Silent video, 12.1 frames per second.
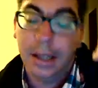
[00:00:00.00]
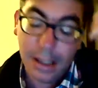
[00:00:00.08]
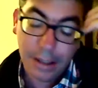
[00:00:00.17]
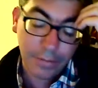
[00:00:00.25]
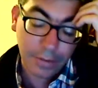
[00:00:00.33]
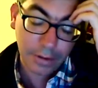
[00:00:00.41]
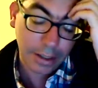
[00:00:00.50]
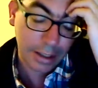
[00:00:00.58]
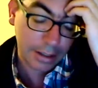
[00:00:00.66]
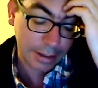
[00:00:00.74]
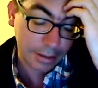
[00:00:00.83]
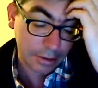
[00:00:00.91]

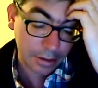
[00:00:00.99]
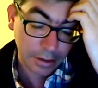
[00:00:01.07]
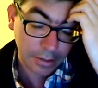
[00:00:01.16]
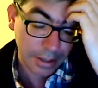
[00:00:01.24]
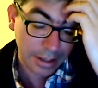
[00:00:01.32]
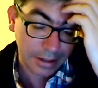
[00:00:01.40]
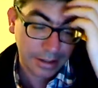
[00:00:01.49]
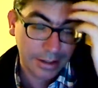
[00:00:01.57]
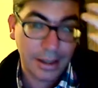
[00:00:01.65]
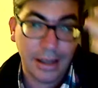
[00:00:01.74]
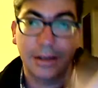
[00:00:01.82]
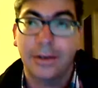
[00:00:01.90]
for since I got it, basically
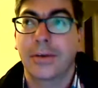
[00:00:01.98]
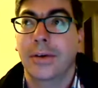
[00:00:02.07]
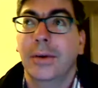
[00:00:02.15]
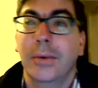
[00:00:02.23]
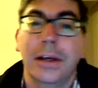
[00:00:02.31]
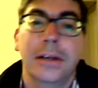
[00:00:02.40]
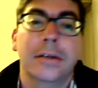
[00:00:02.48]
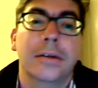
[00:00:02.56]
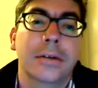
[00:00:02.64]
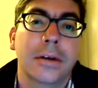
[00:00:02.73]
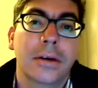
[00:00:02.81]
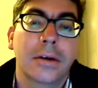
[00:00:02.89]
the last 3
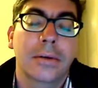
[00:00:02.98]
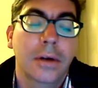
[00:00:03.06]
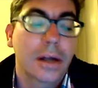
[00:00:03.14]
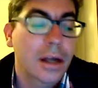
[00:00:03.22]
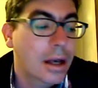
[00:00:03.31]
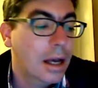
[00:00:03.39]
weeks or so.